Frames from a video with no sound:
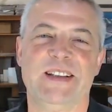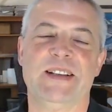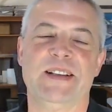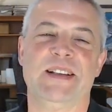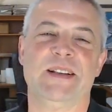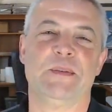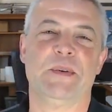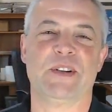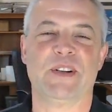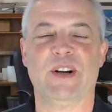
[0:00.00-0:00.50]

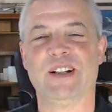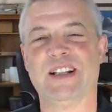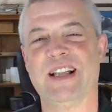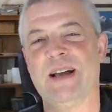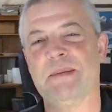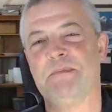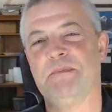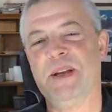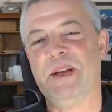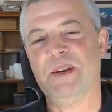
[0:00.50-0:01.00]
with all that
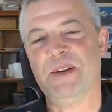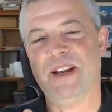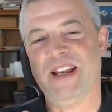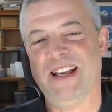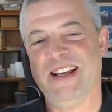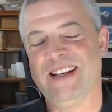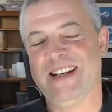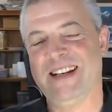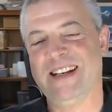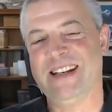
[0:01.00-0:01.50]
beauty
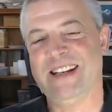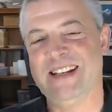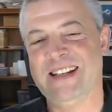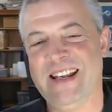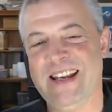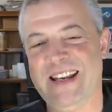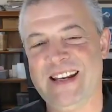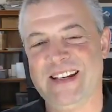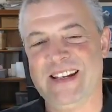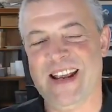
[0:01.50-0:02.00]
and neat
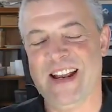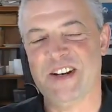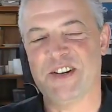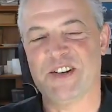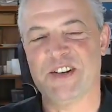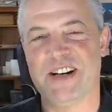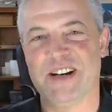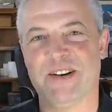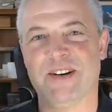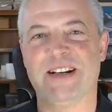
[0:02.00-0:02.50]

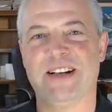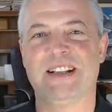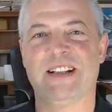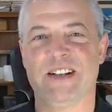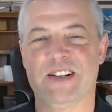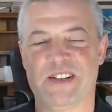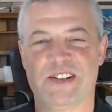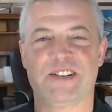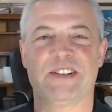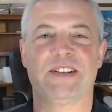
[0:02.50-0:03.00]
engineering,
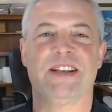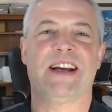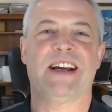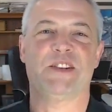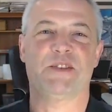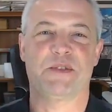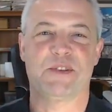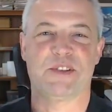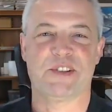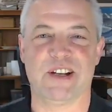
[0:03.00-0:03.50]
there's extra
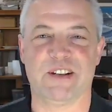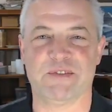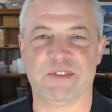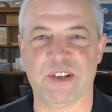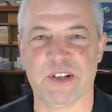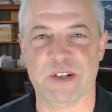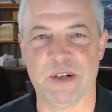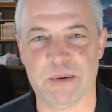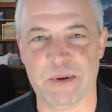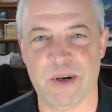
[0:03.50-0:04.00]
stuff to go
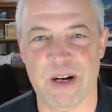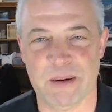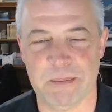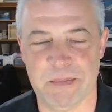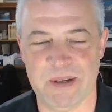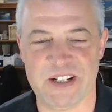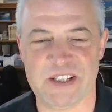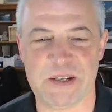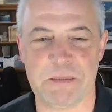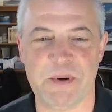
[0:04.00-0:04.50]
wrong. But it's
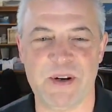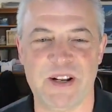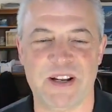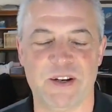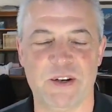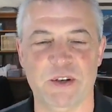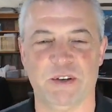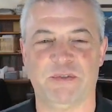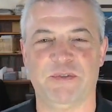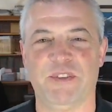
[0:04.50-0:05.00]
a pretty cool
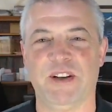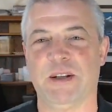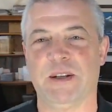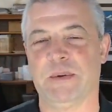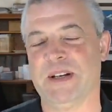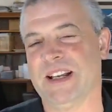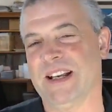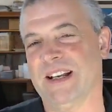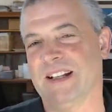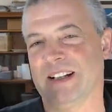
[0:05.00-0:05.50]
feeling when you
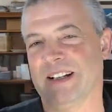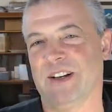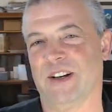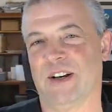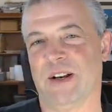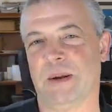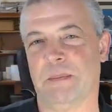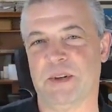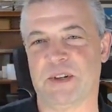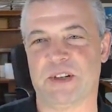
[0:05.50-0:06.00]
get in the car and you
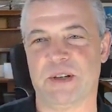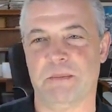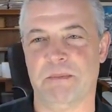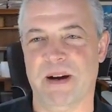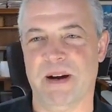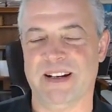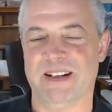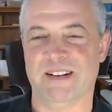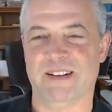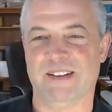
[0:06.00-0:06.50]
push the button
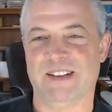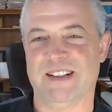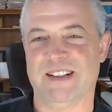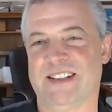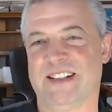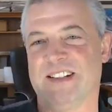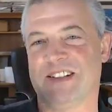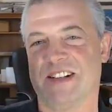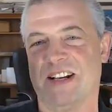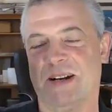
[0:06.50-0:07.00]
and all these
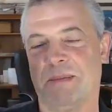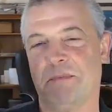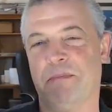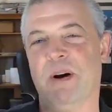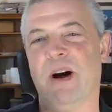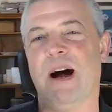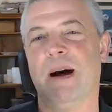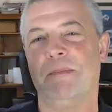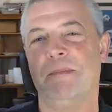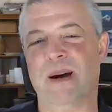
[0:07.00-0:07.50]
kind of
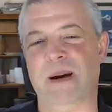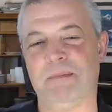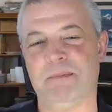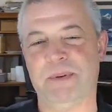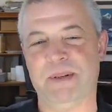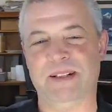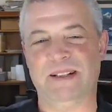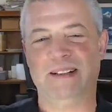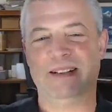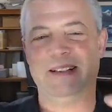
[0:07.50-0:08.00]
pop up
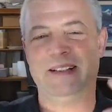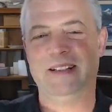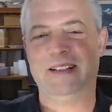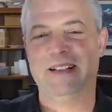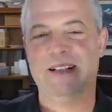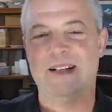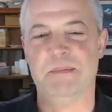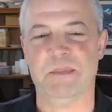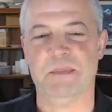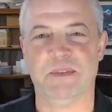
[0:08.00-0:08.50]
and
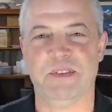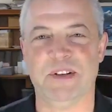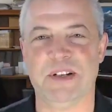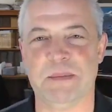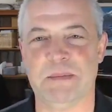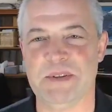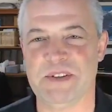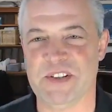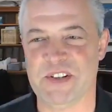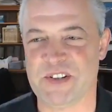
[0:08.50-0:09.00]
move into
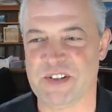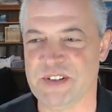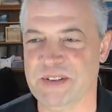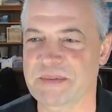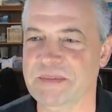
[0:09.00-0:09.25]
position.